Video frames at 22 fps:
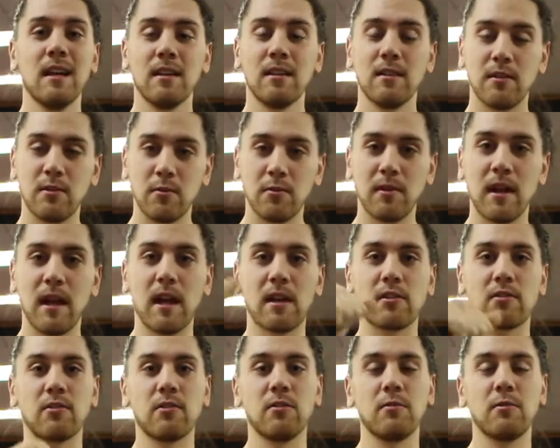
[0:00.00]
do that
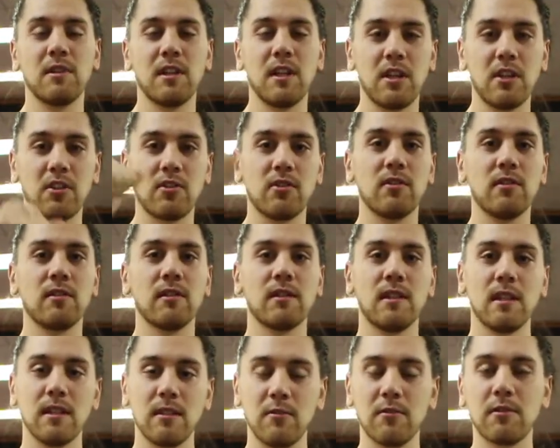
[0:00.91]
external rotation,
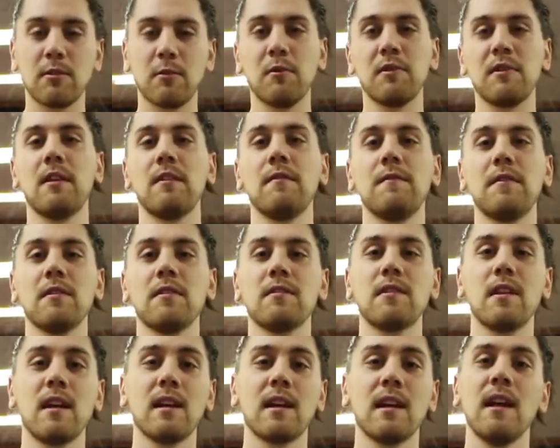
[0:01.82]
get used to what that feels
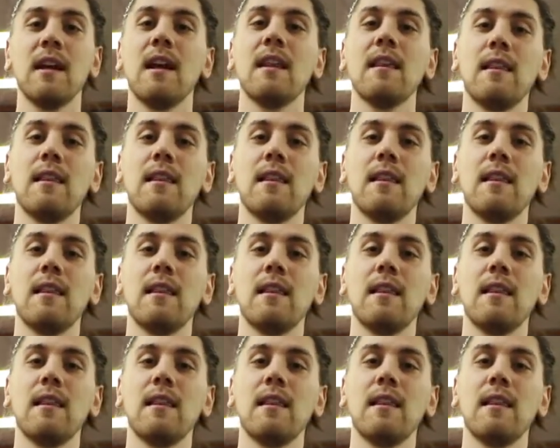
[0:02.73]
like,